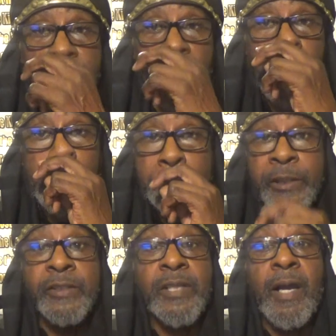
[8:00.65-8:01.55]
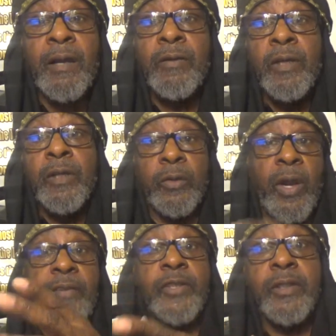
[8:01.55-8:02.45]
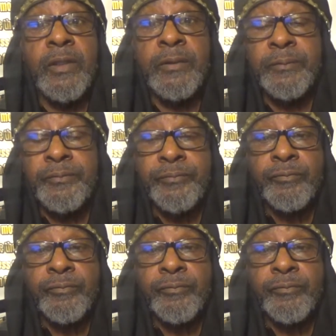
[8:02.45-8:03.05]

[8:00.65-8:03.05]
you are. Gentile, grafted in